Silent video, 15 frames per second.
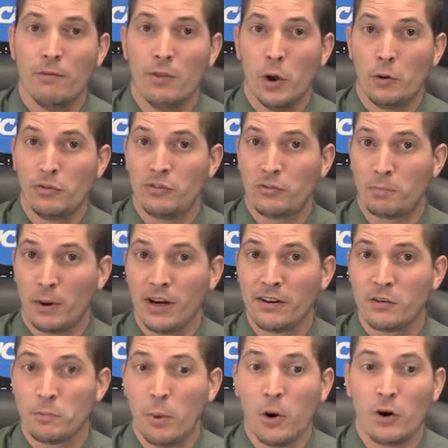those spring
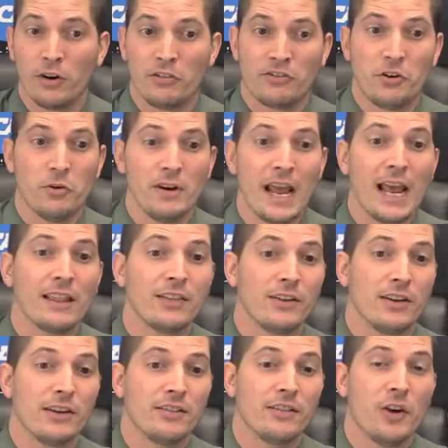sports student
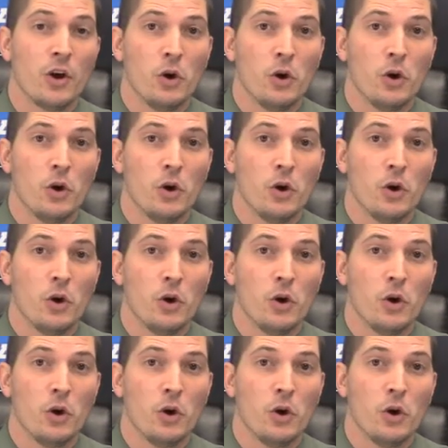athletes